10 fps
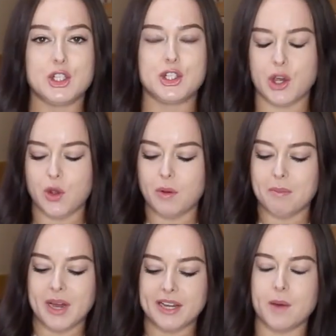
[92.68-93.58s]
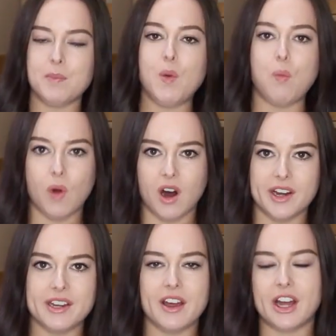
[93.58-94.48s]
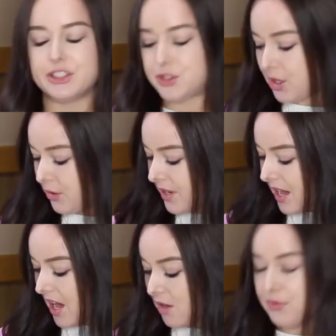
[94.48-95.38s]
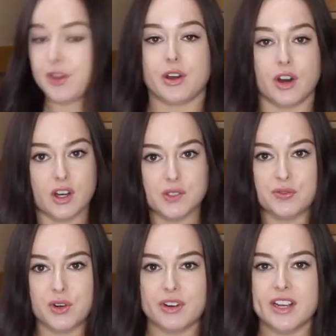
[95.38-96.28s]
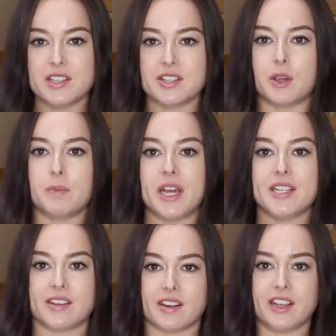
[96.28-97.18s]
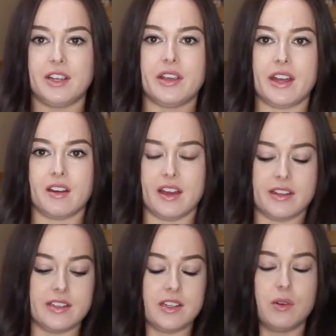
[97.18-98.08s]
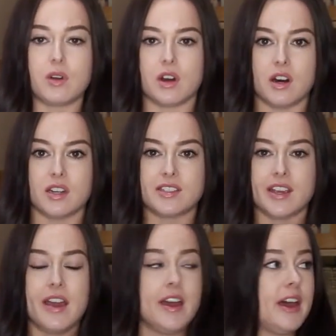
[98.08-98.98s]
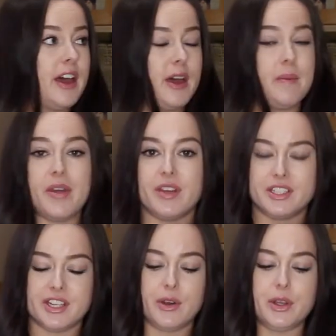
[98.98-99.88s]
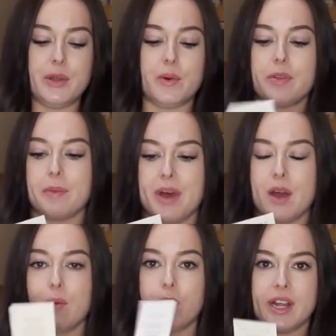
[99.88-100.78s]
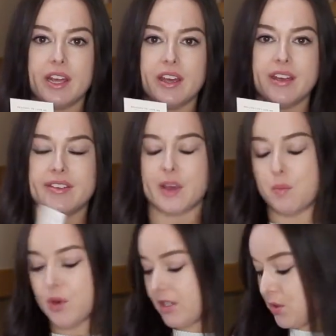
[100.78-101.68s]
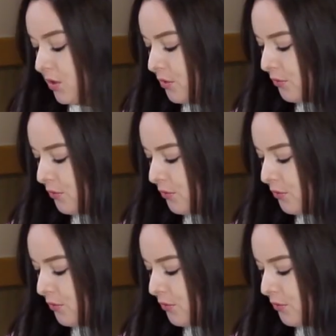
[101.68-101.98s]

so my number one, I don't have the card for it, so basically you get like these little cards that tell you on the back what it is and what it's good